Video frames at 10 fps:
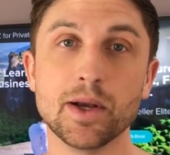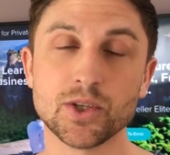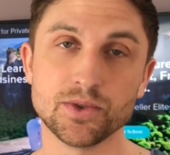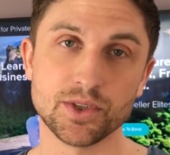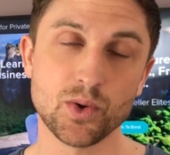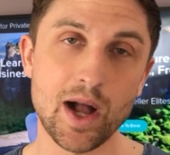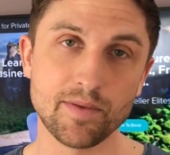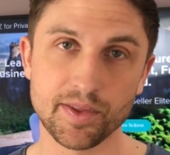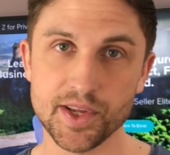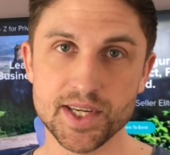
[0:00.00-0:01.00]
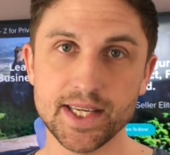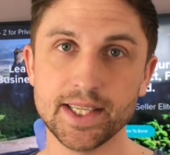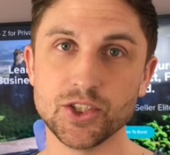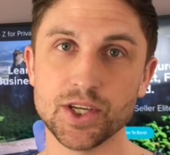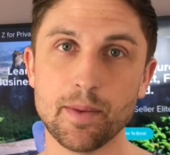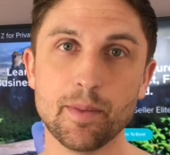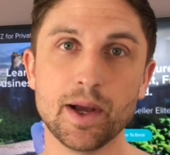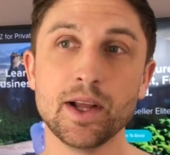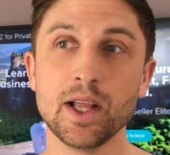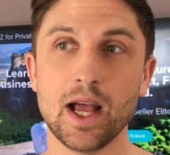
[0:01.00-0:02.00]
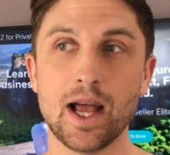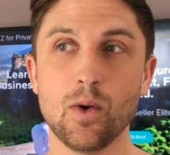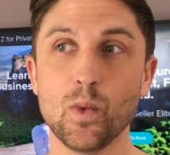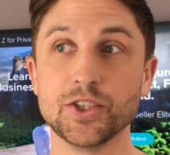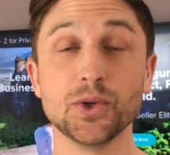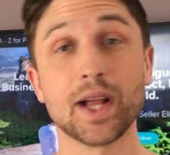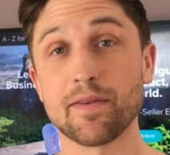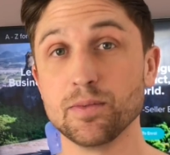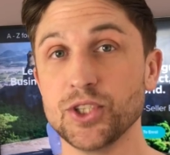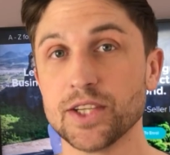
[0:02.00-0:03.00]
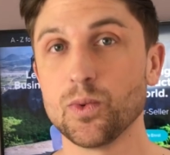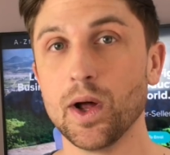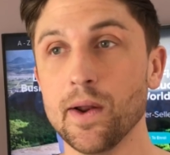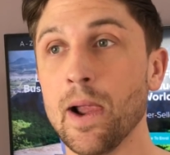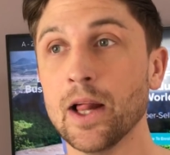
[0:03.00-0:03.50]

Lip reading: so it's a 12 or 13 digit number, which you'll get from GS1.